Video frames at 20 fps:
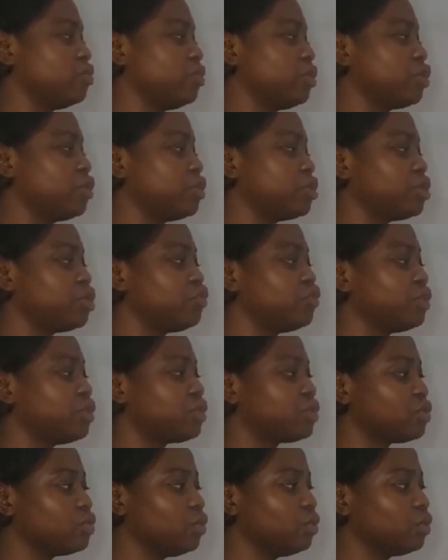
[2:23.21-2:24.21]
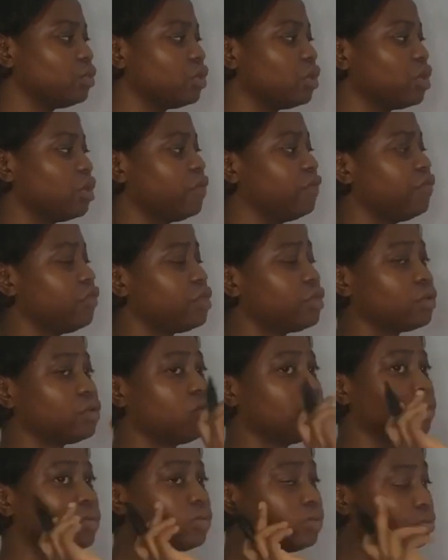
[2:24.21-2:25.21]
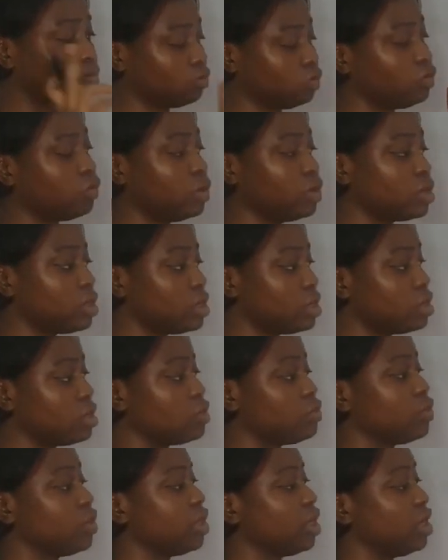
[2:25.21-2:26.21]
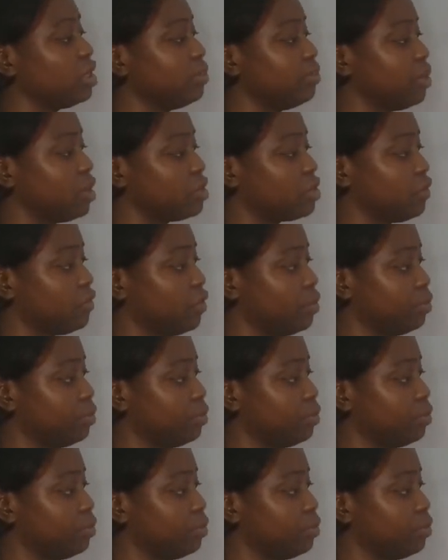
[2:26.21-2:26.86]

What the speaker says: we'll be considering two physical quantities, which are the mass